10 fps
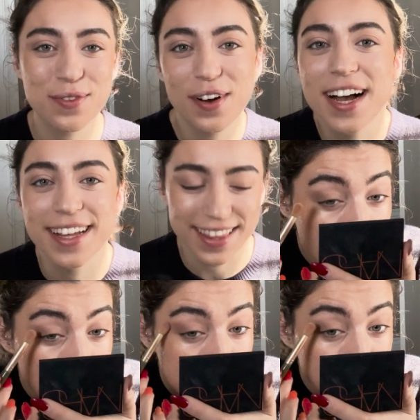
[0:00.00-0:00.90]
fun. The
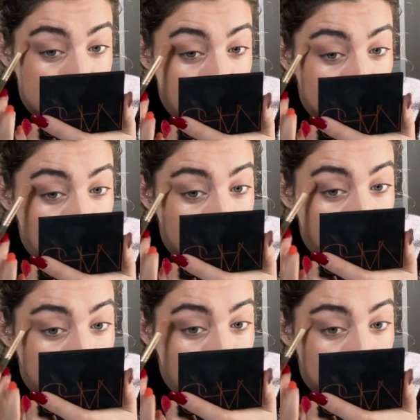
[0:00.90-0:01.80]
idea
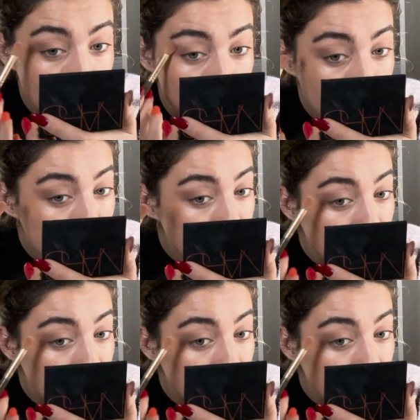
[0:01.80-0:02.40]
that, you know,